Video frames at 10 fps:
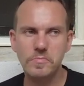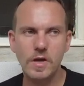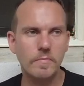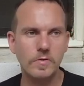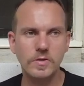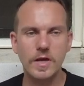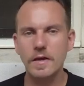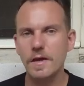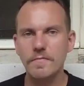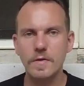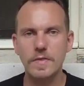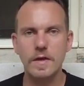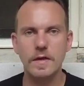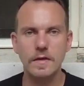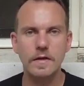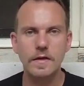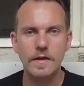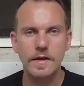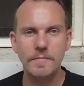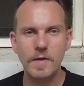double check everything,
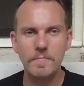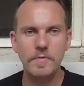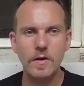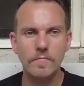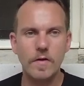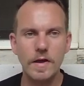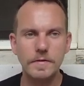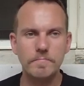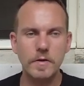it might be all right.